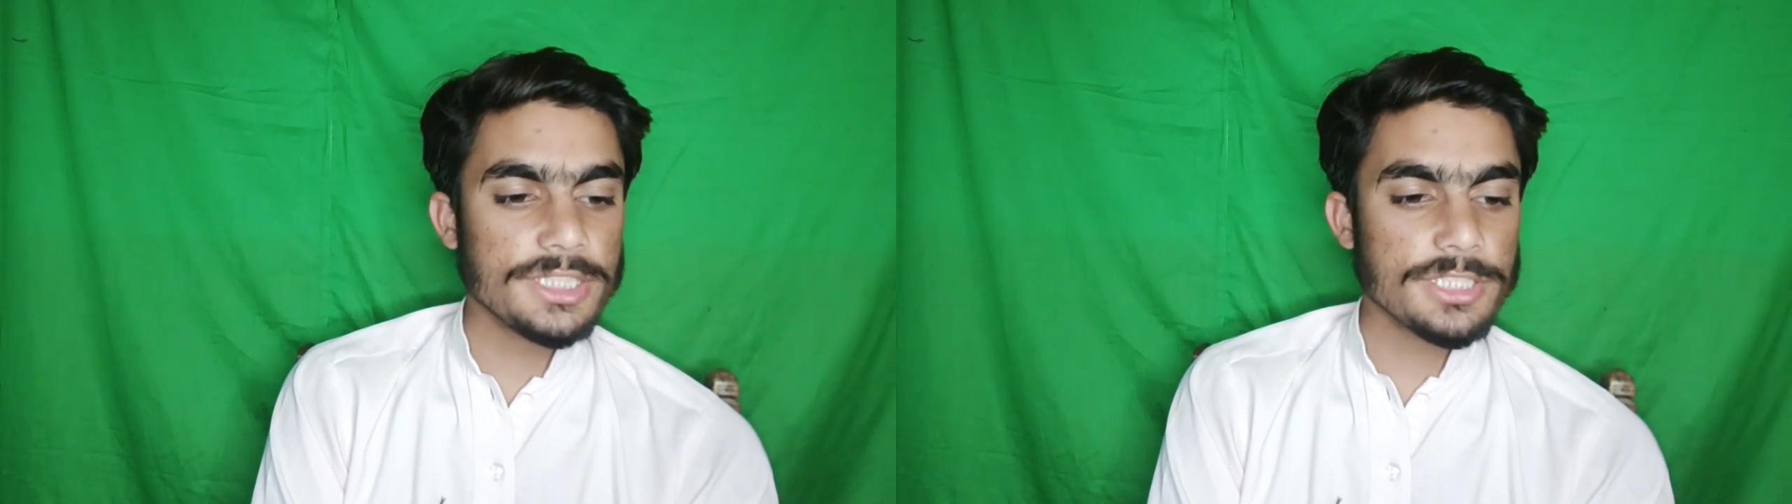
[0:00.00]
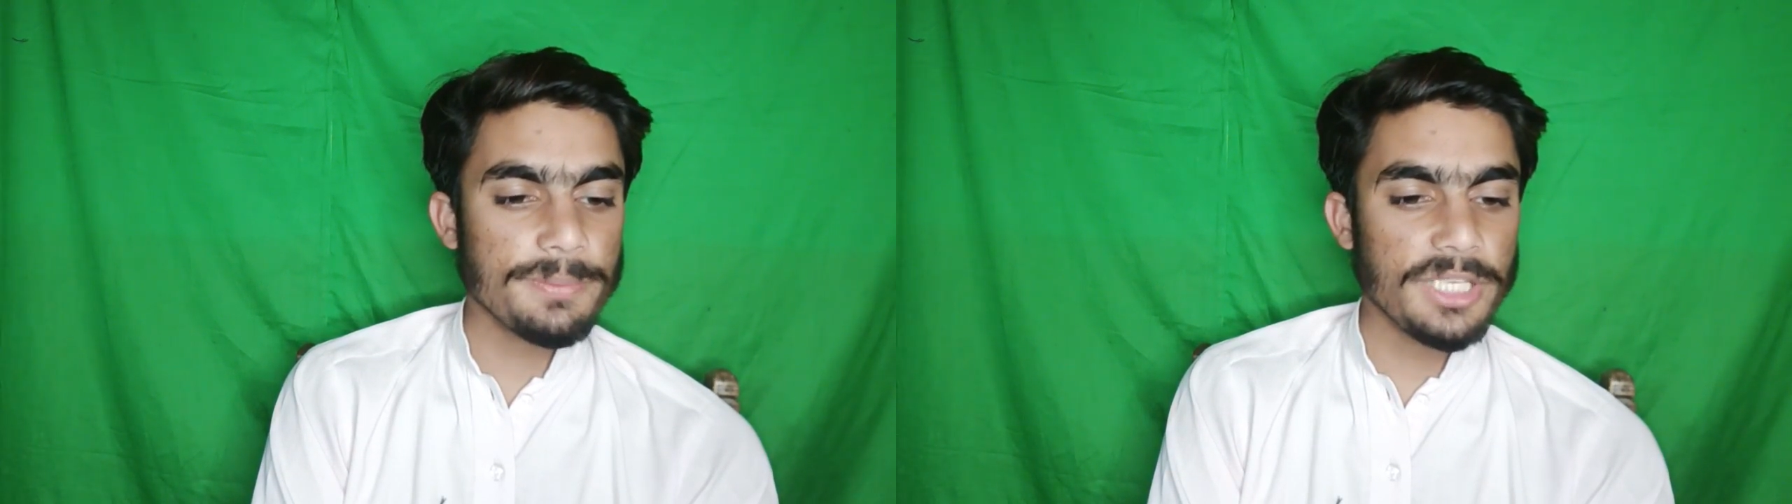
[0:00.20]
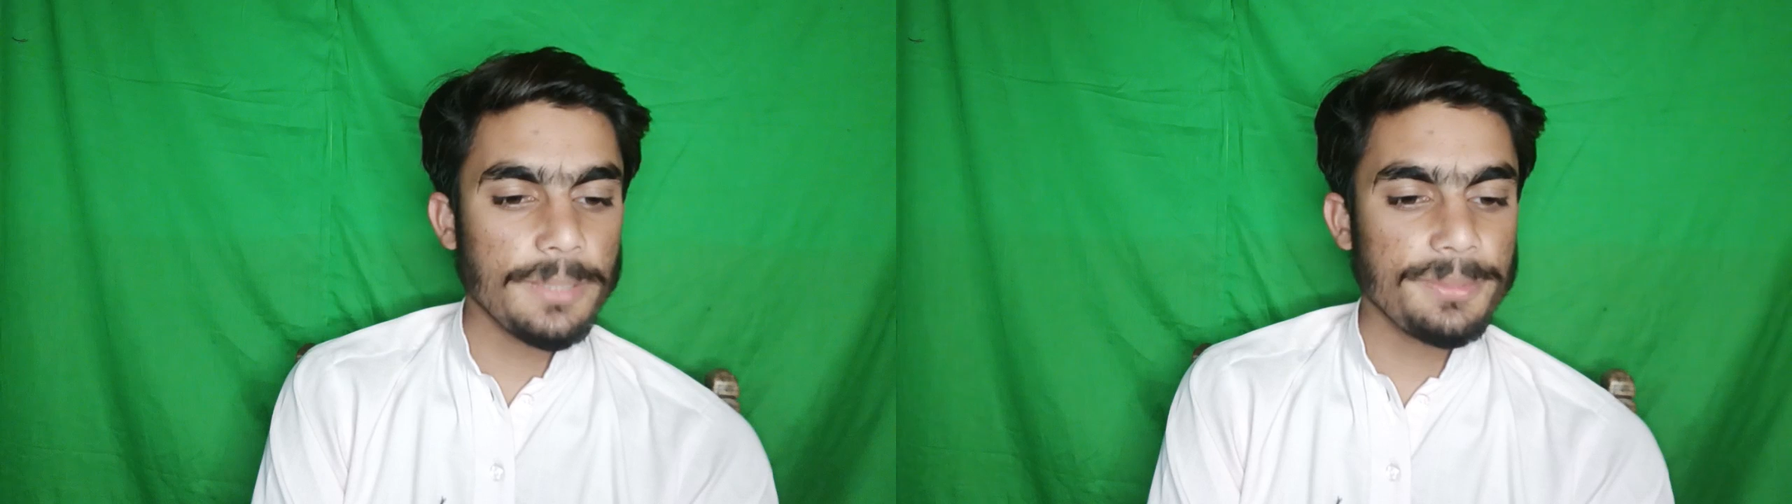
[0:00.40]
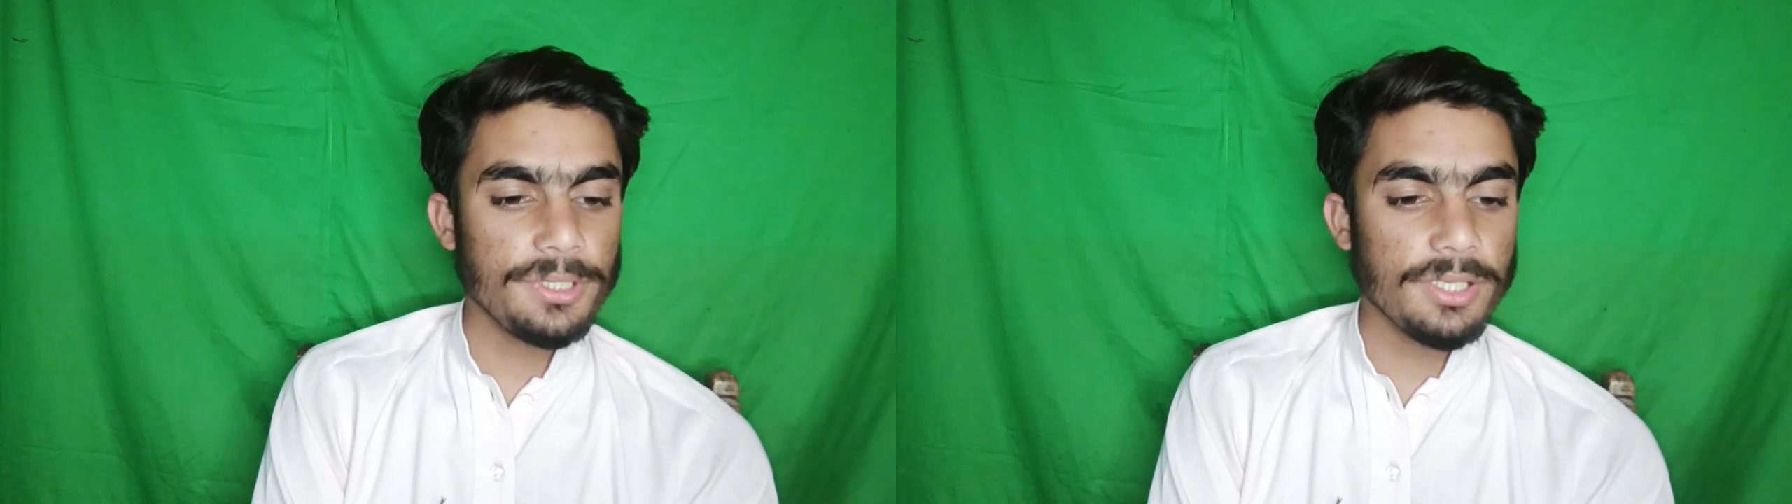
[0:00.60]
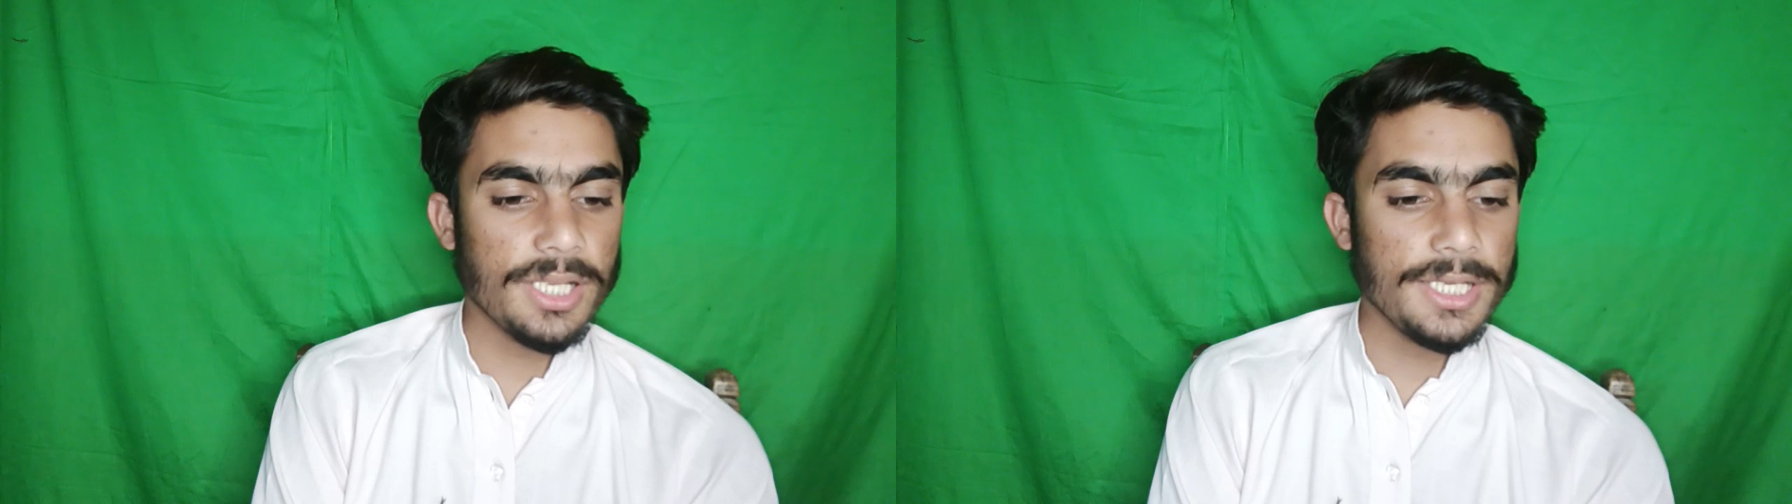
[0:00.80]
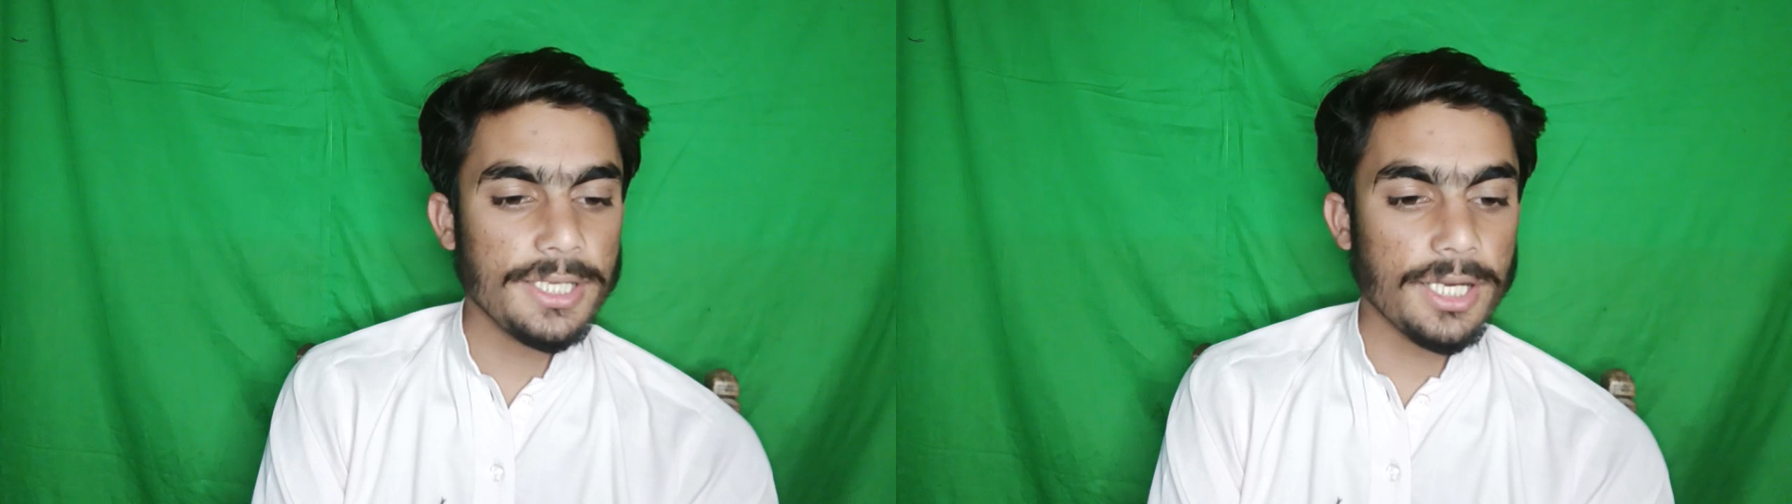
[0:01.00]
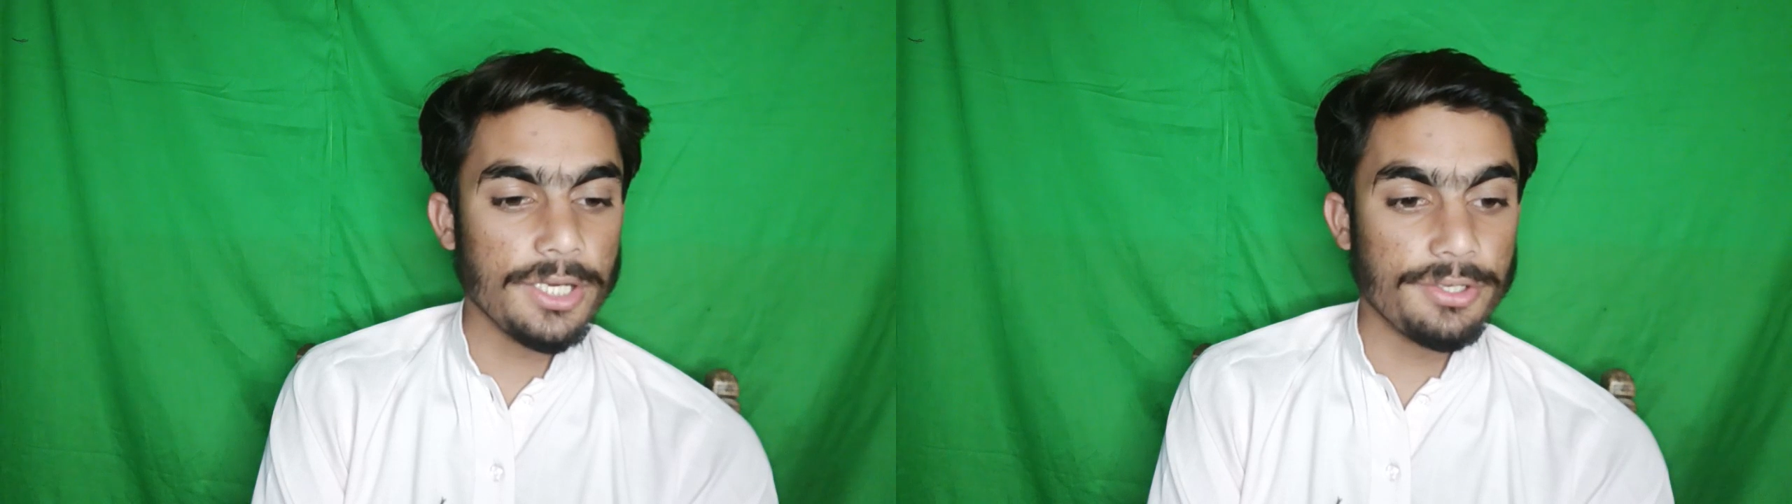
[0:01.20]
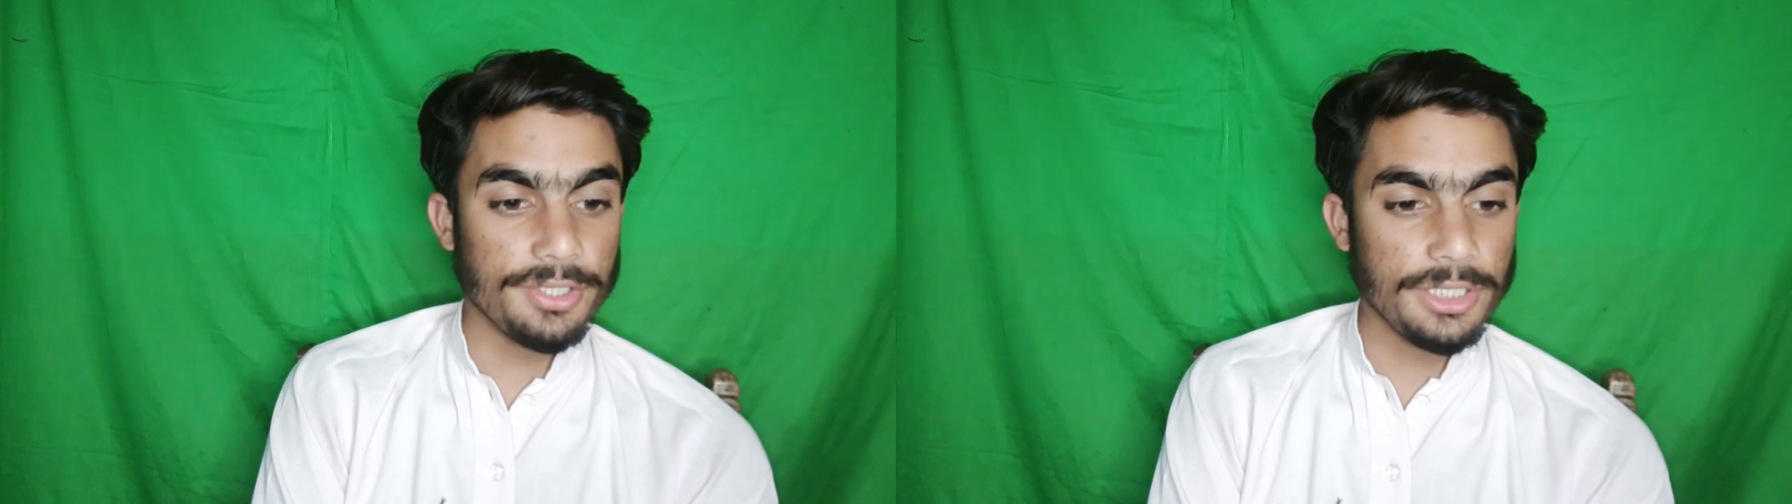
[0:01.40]
this may be like
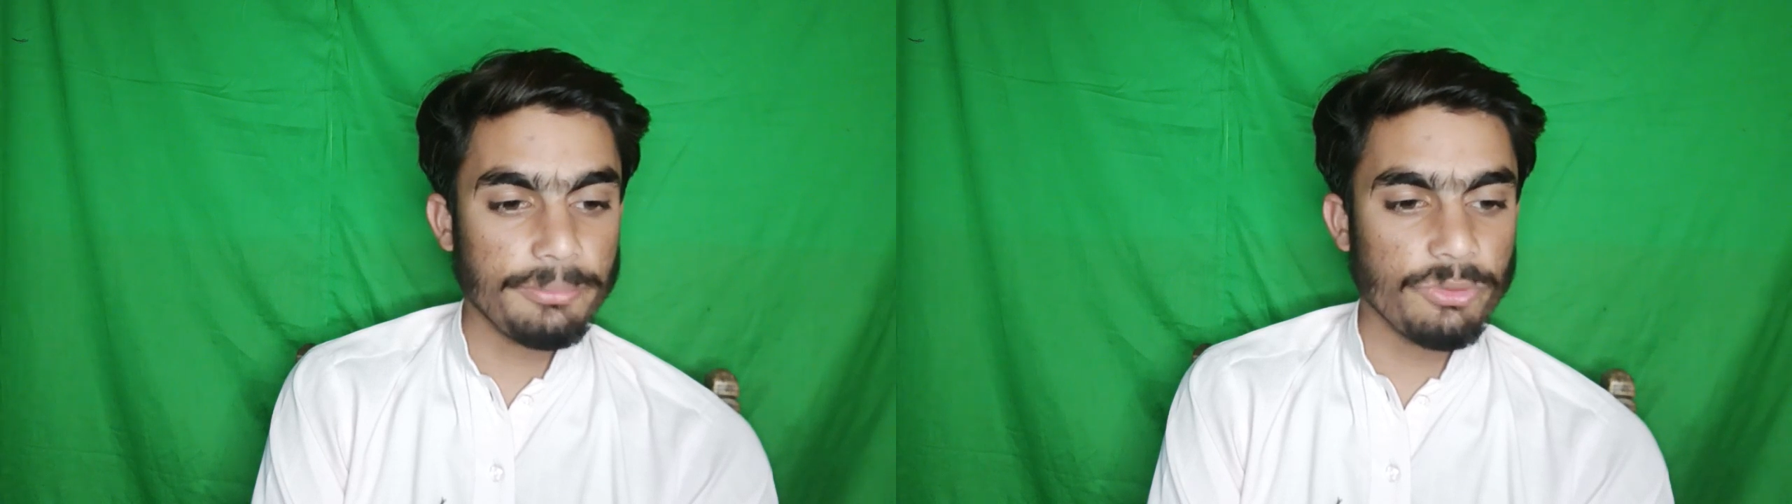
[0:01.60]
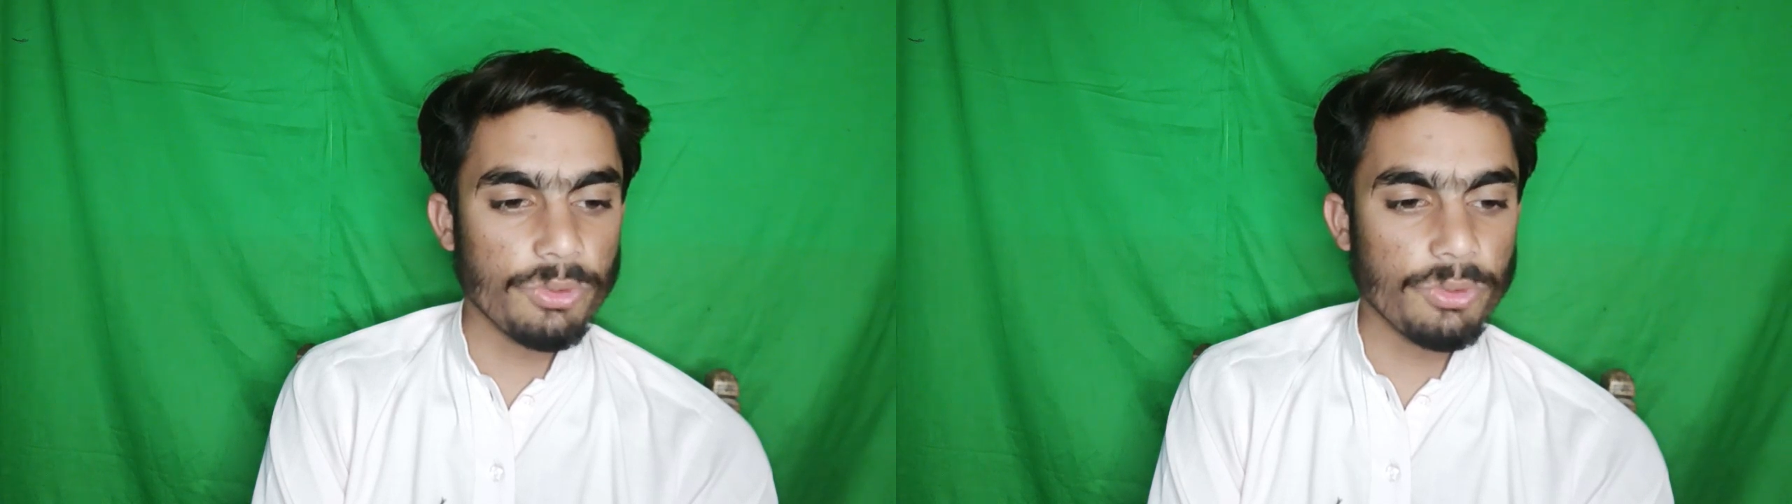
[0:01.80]
a dream.